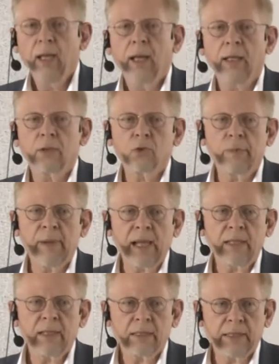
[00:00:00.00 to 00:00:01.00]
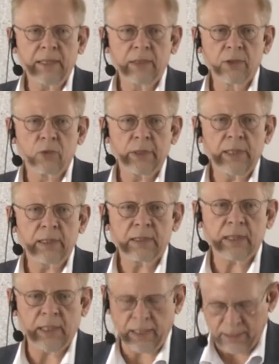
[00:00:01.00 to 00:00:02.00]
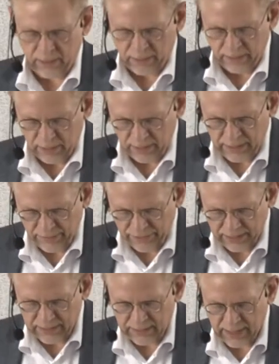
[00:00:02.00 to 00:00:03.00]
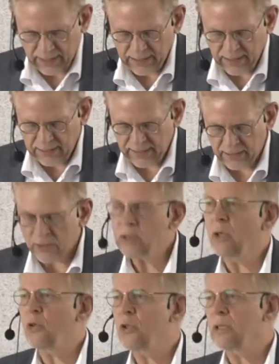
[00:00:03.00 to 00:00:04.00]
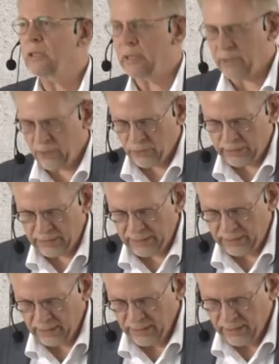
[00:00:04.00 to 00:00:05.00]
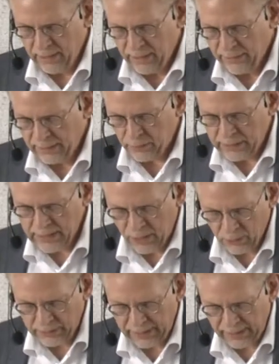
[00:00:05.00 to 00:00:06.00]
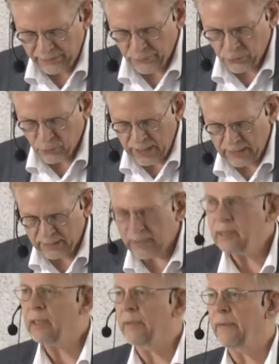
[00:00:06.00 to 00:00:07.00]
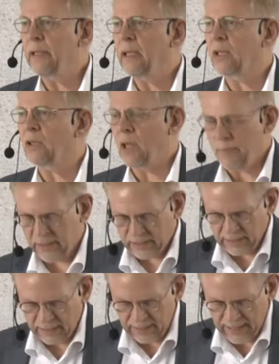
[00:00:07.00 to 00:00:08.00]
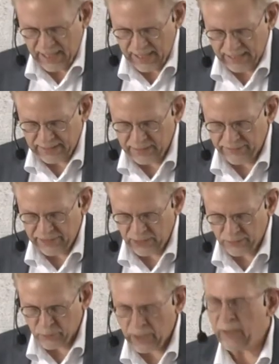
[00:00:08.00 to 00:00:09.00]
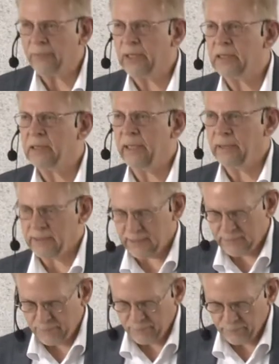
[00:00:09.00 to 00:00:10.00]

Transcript: a tremendous increase in living standards and social security that we now take for granted in the economically highly developed welfare states.